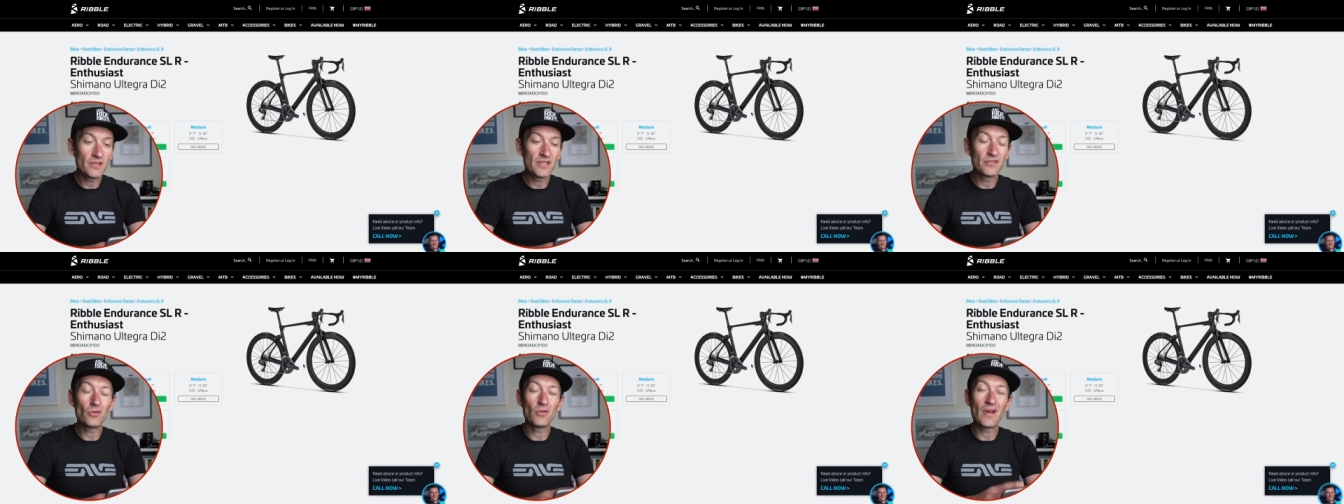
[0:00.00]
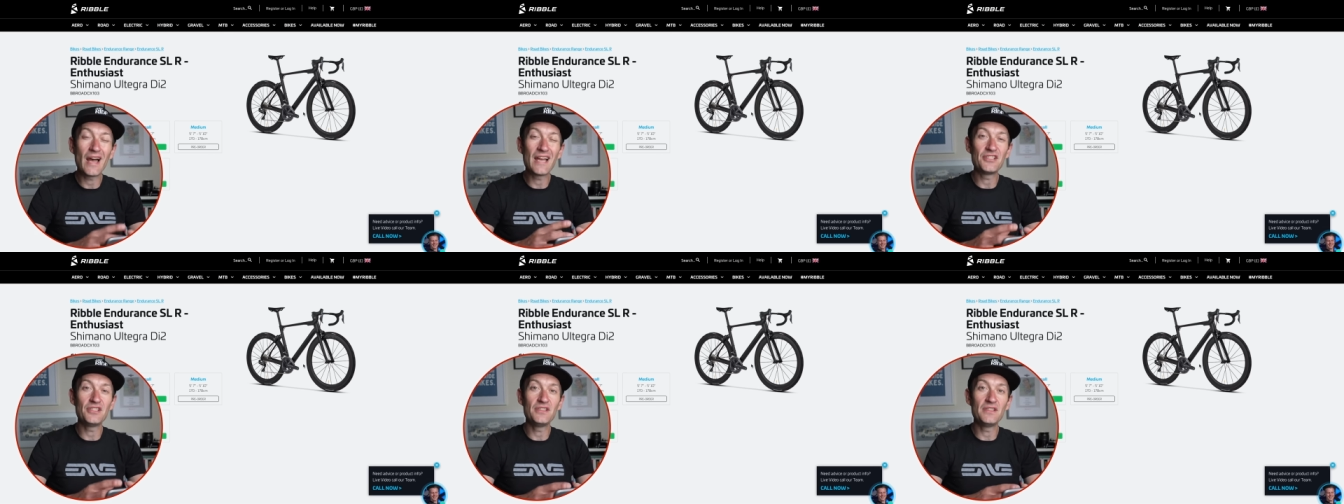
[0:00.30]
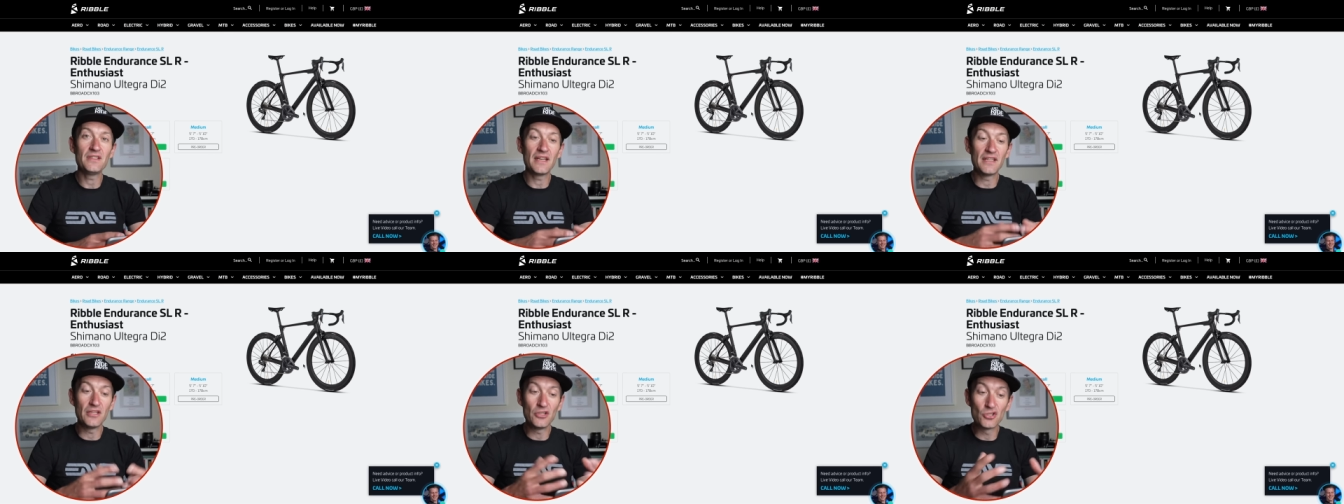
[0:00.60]
It's not
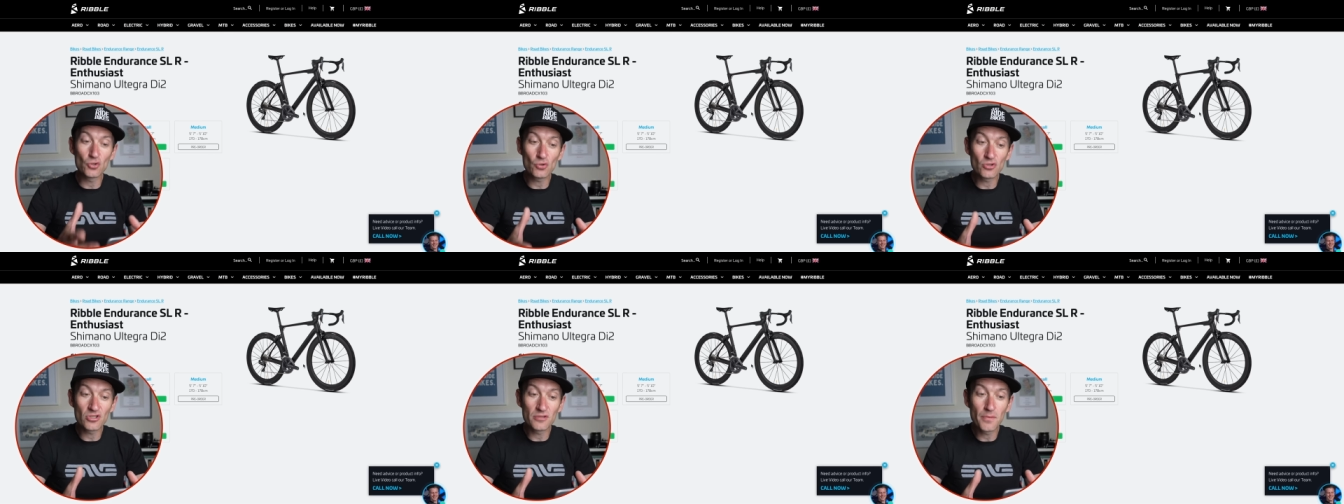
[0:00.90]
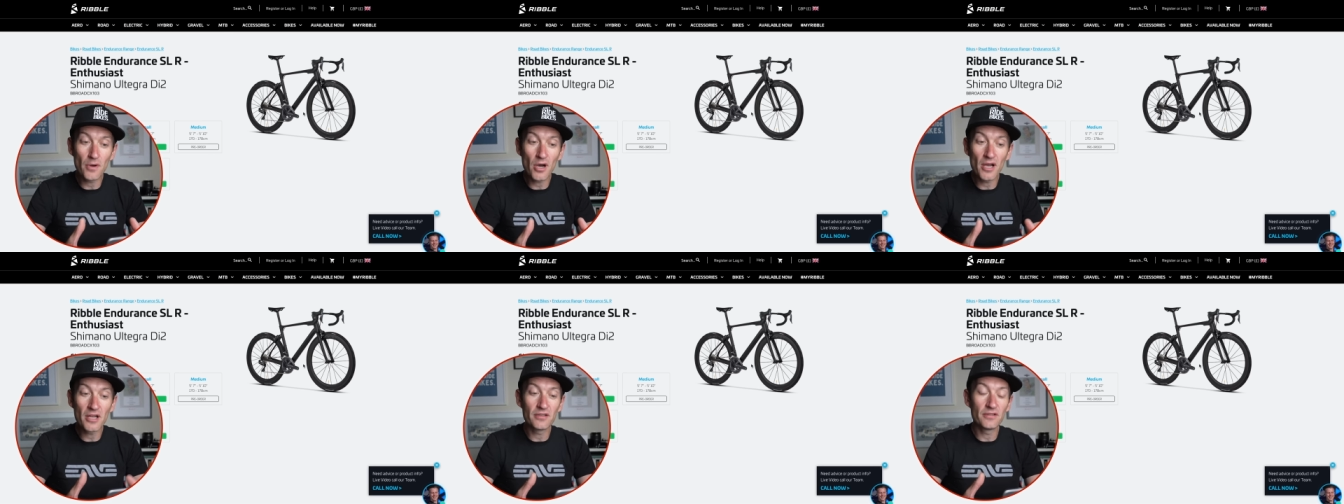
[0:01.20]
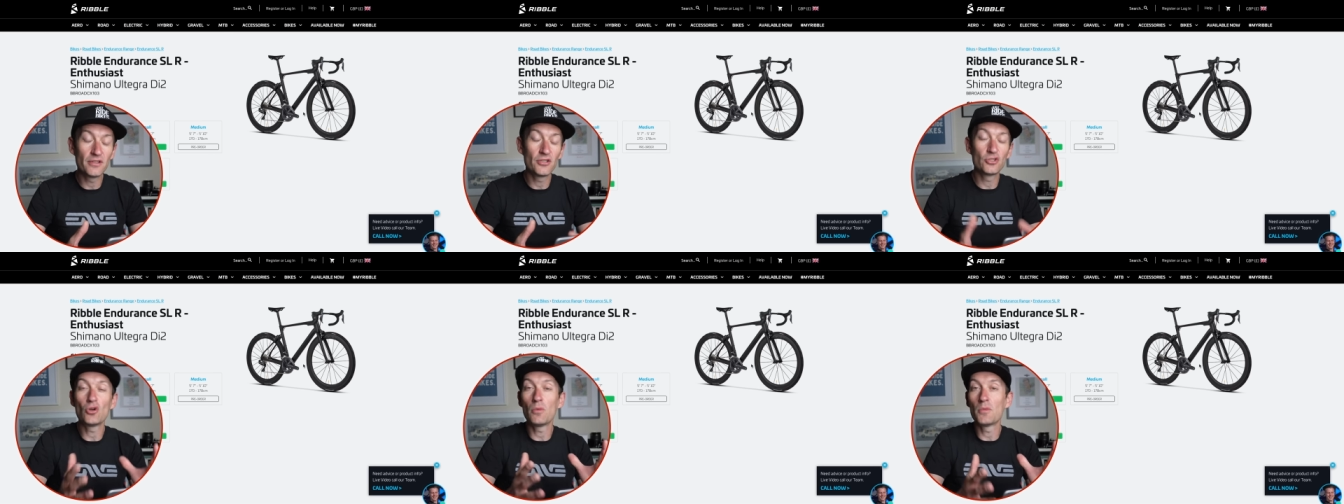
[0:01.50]
actually an endurance bike.
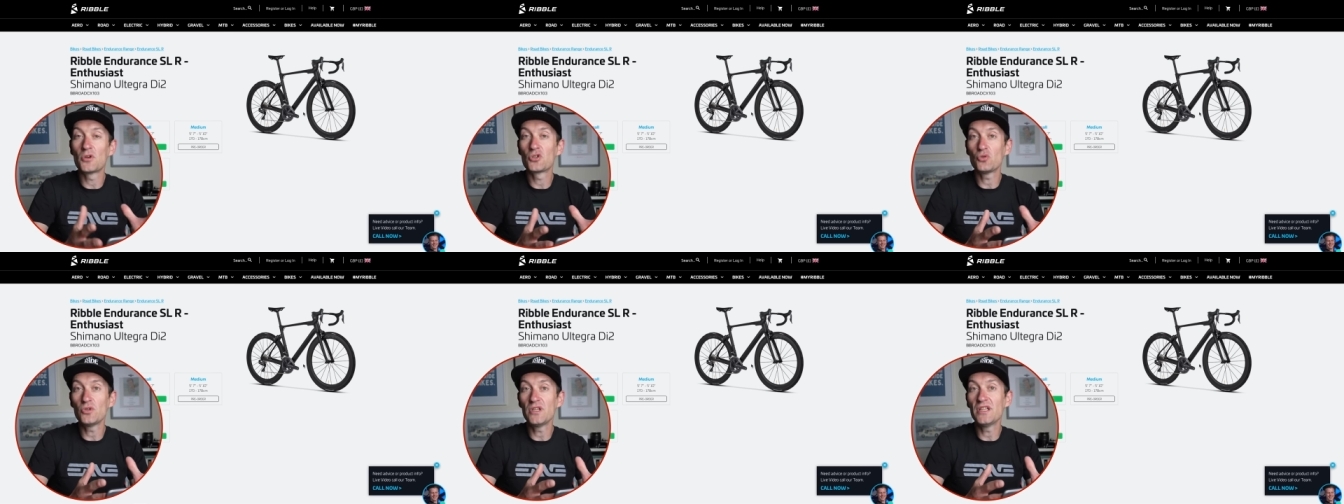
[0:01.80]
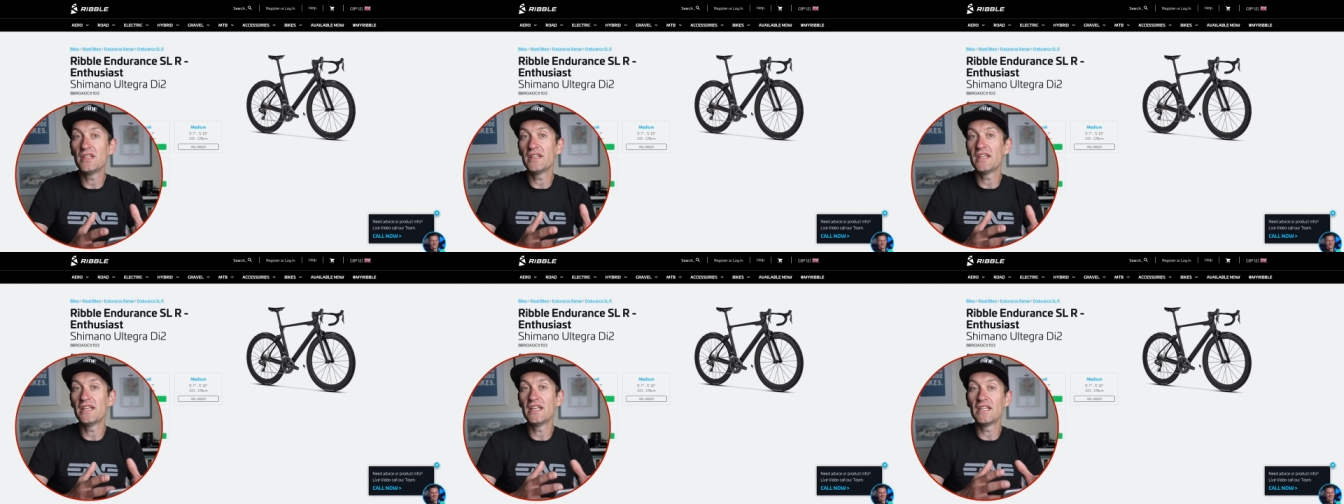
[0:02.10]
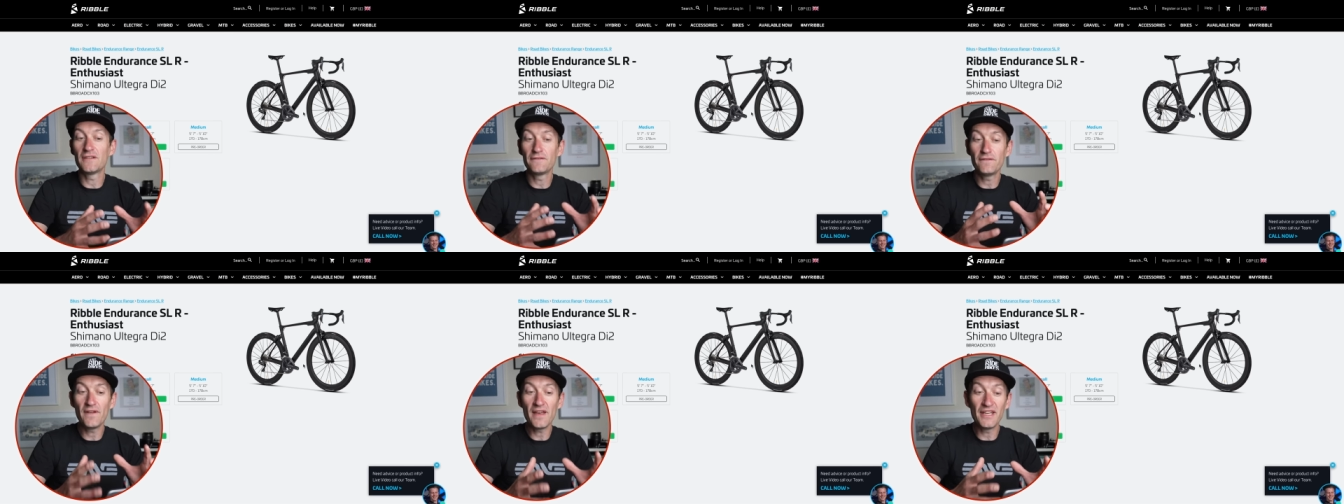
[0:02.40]
The geometry
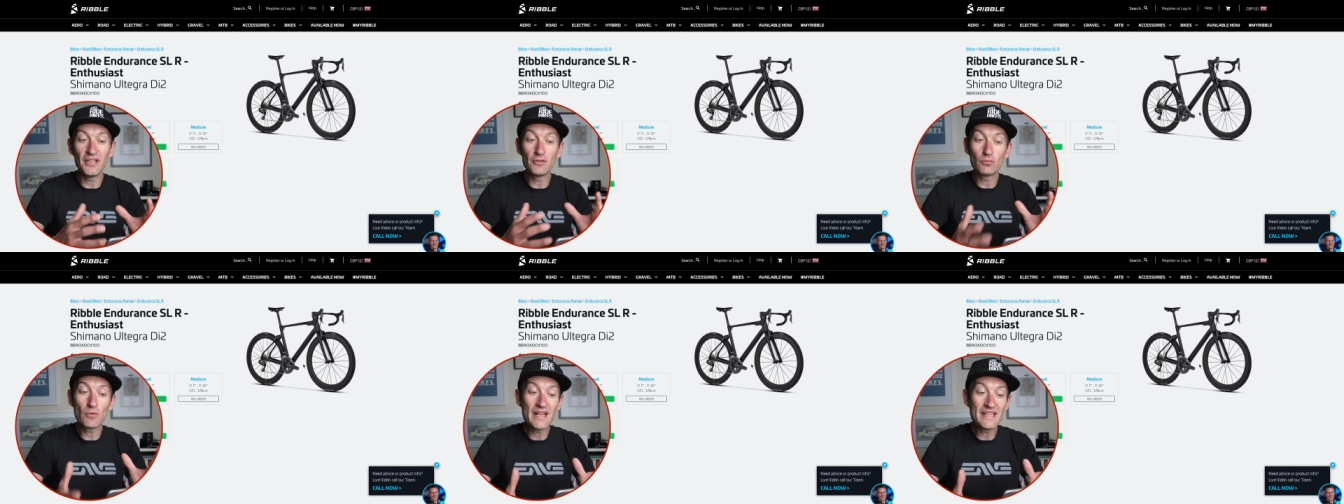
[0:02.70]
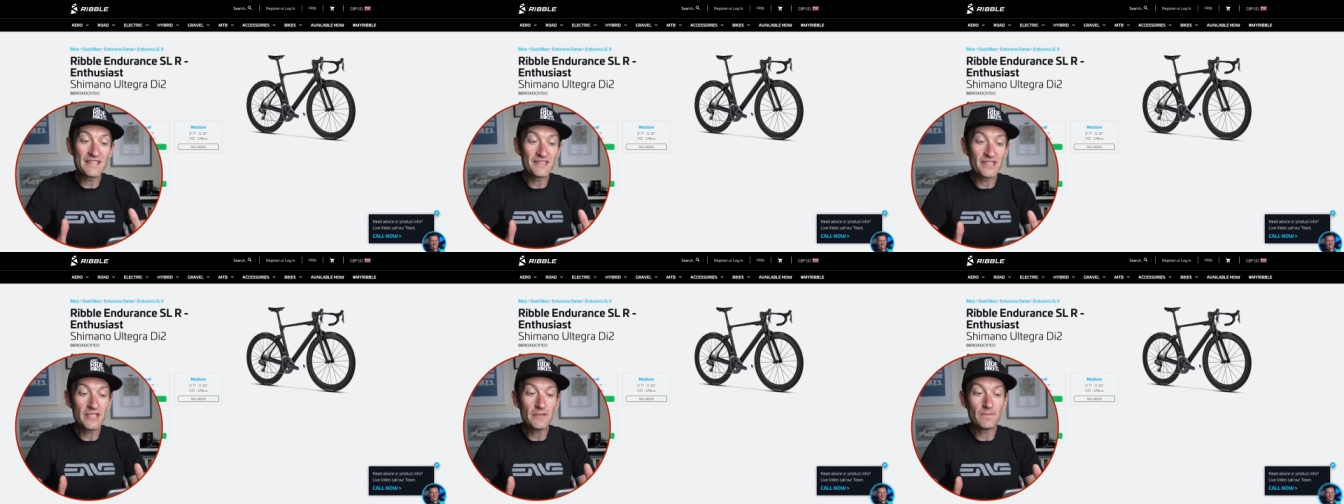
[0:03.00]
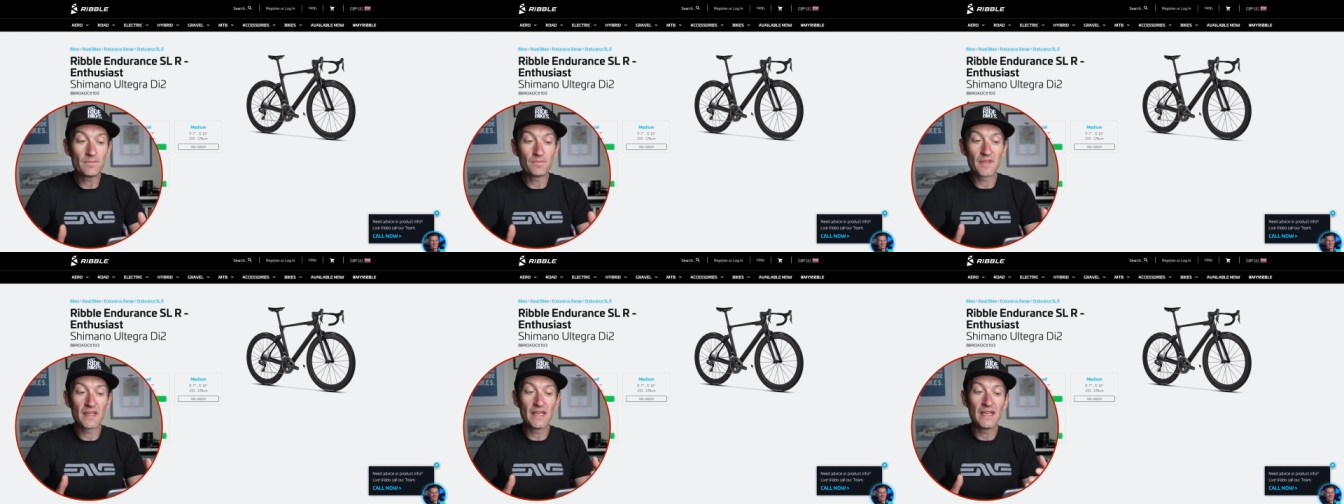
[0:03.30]
is fairly racy.